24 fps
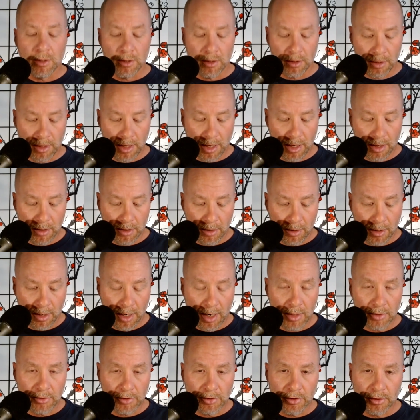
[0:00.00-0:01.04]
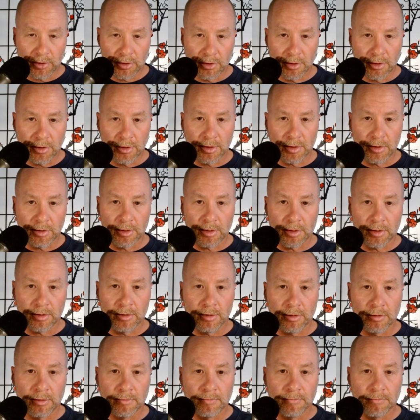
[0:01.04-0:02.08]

that consciousness exists.